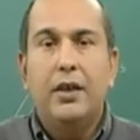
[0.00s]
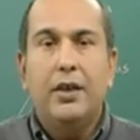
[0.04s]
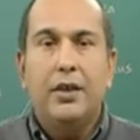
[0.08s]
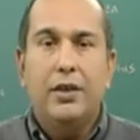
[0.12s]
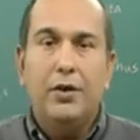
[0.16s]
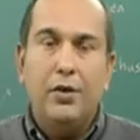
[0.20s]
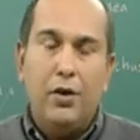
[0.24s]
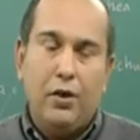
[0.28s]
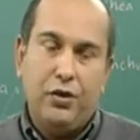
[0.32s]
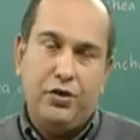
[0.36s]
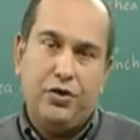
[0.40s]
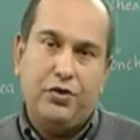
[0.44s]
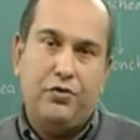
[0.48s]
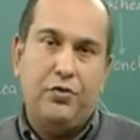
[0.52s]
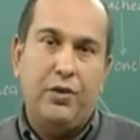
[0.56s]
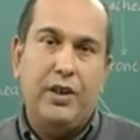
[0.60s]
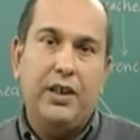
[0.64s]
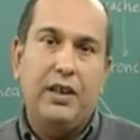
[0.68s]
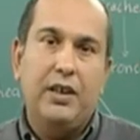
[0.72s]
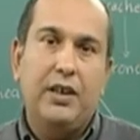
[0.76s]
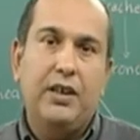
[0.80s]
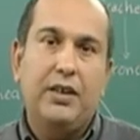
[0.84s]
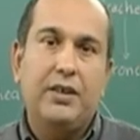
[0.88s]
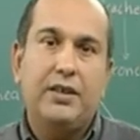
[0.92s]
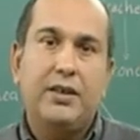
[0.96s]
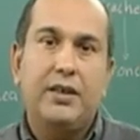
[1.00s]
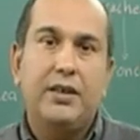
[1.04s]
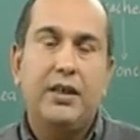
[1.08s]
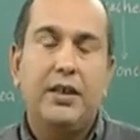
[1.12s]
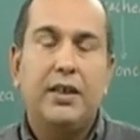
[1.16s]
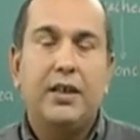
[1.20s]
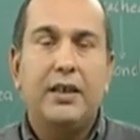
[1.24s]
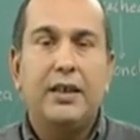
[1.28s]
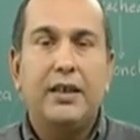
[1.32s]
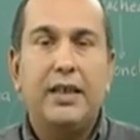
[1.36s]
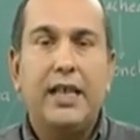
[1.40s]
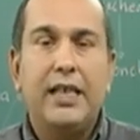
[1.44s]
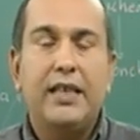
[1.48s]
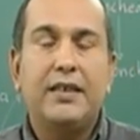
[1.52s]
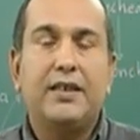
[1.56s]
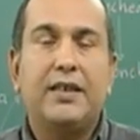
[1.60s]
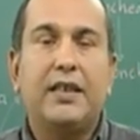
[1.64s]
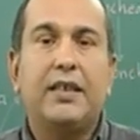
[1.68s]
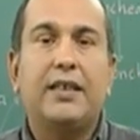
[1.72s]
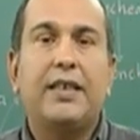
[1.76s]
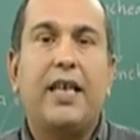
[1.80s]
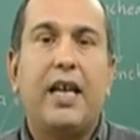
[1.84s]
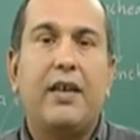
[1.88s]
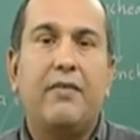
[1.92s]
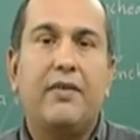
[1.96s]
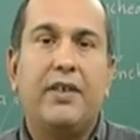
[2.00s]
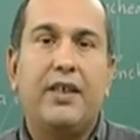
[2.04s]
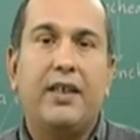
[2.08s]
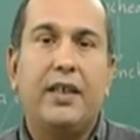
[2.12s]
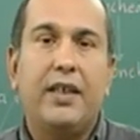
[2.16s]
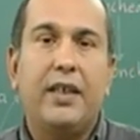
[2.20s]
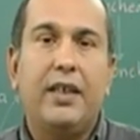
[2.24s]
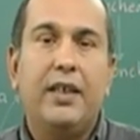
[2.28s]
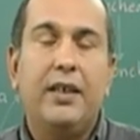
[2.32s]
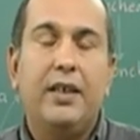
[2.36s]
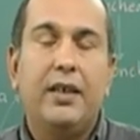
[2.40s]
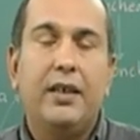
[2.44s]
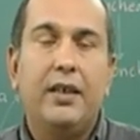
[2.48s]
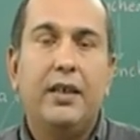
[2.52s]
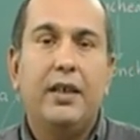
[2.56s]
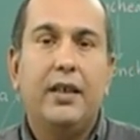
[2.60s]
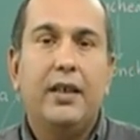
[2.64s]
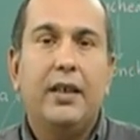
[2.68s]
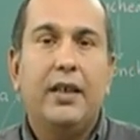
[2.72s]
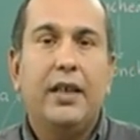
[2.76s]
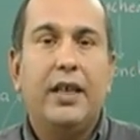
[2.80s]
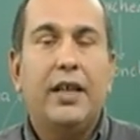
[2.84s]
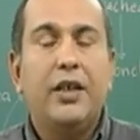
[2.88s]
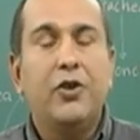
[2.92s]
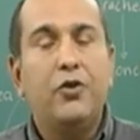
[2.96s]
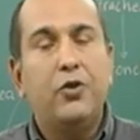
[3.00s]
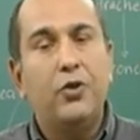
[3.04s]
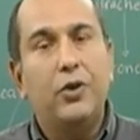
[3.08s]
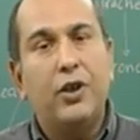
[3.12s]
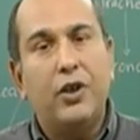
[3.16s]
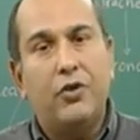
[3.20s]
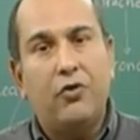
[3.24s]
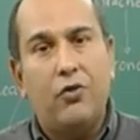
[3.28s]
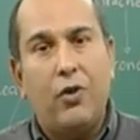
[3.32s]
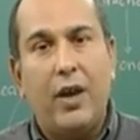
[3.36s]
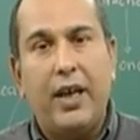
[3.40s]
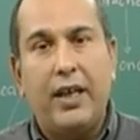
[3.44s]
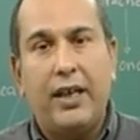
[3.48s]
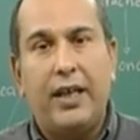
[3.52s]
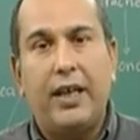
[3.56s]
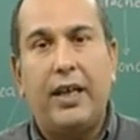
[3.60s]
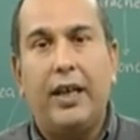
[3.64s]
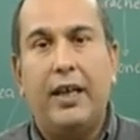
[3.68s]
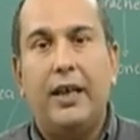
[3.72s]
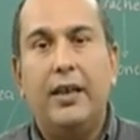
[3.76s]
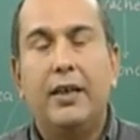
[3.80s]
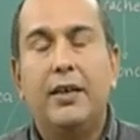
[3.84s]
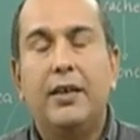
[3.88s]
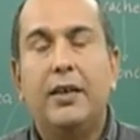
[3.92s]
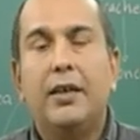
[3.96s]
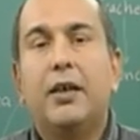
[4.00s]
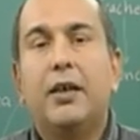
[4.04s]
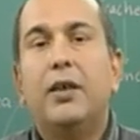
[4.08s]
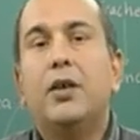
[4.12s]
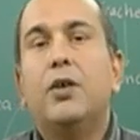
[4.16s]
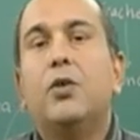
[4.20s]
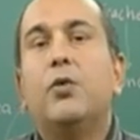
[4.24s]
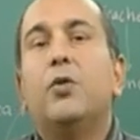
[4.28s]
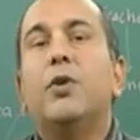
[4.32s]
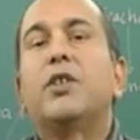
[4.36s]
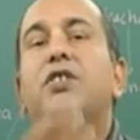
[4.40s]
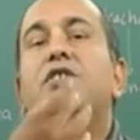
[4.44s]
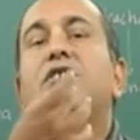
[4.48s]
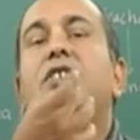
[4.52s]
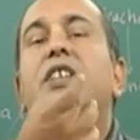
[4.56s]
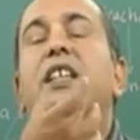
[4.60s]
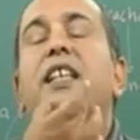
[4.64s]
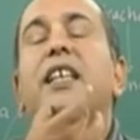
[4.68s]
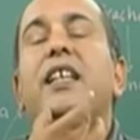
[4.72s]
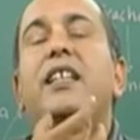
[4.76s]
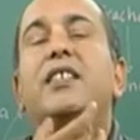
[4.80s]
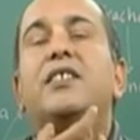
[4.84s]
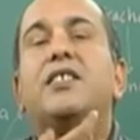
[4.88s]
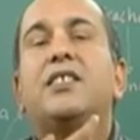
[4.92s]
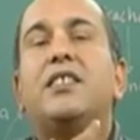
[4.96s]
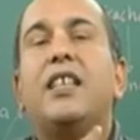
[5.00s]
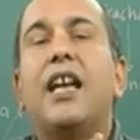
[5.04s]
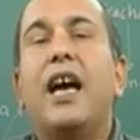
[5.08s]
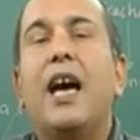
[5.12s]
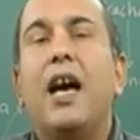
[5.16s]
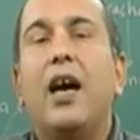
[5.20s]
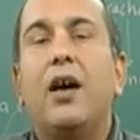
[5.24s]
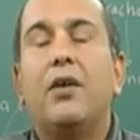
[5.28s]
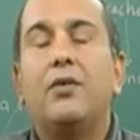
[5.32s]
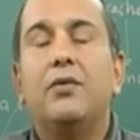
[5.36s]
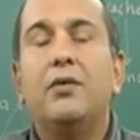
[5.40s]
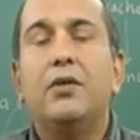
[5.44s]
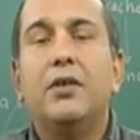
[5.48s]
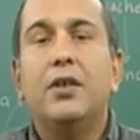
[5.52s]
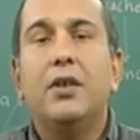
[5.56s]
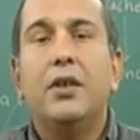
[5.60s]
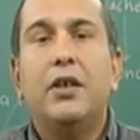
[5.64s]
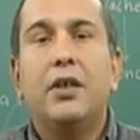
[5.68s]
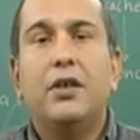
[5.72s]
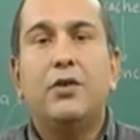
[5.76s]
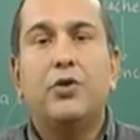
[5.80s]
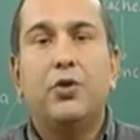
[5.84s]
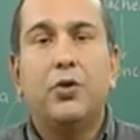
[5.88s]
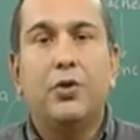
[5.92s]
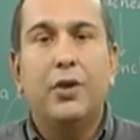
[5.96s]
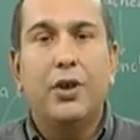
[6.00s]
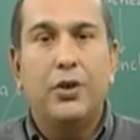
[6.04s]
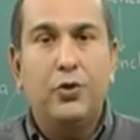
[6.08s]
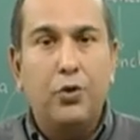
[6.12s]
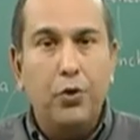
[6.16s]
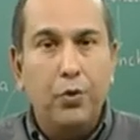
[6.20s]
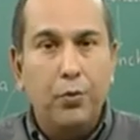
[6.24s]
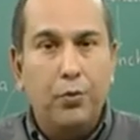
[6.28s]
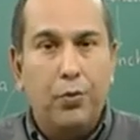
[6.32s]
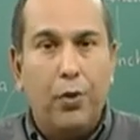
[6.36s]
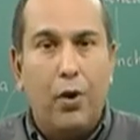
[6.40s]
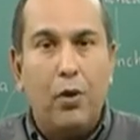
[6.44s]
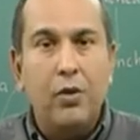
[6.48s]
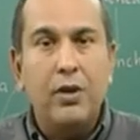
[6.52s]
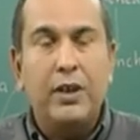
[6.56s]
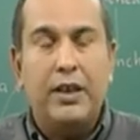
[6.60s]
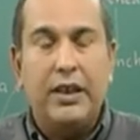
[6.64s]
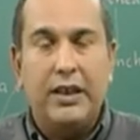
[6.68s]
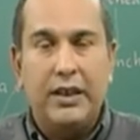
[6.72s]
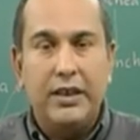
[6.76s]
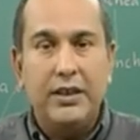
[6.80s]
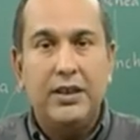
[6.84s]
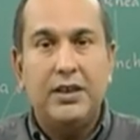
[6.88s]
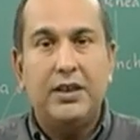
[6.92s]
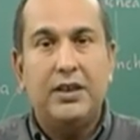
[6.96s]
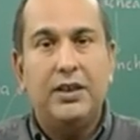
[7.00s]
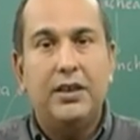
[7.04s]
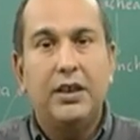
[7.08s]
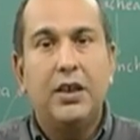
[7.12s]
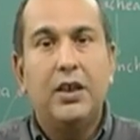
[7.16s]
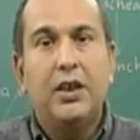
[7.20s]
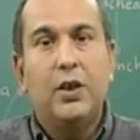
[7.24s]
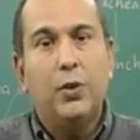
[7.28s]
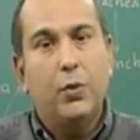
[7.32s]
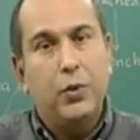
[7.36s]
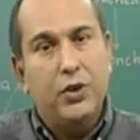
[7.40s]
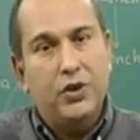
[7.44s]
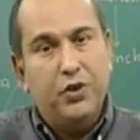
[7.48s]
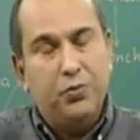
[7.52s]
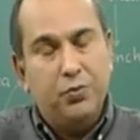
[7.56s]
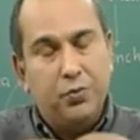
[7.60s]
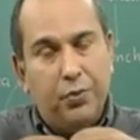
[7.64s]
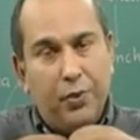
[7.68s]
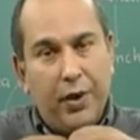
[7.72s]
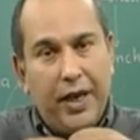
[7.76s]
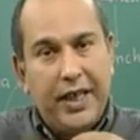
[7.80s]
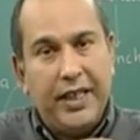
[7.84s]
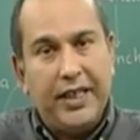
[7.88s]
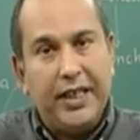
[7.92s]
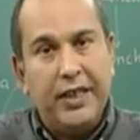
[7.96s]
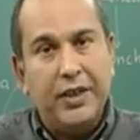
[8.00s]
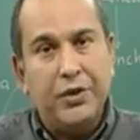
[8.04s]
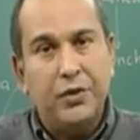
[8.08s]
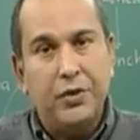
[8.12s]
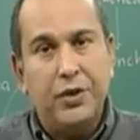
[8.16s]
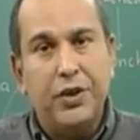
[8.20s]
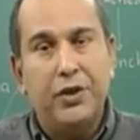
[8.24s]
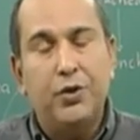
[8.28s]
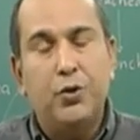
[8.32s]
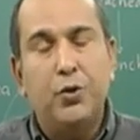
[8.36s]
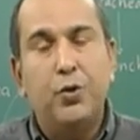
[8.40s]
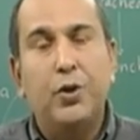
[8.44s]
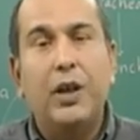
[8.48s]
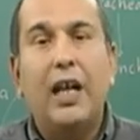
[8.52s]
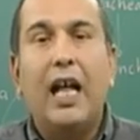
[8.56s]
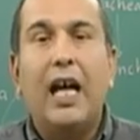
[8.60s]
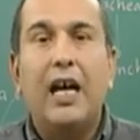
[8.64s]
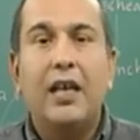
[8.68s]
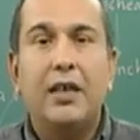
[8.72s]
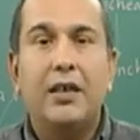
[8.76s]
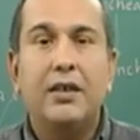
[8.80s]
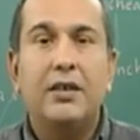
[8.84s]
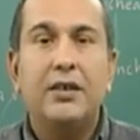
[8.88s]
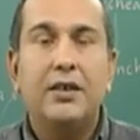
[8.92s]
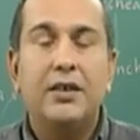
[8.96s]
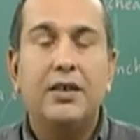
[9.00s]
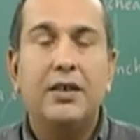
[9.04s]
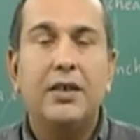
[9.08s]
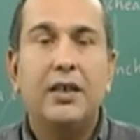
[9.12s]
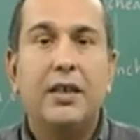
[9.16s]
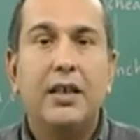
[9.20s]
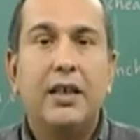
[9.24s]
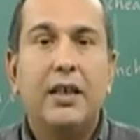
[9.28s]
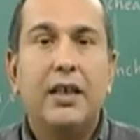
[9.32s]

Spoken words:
Nostrils, nasal cavity, into the trachea, which leads down to the 2 bronchus, which break into the 2 lungs.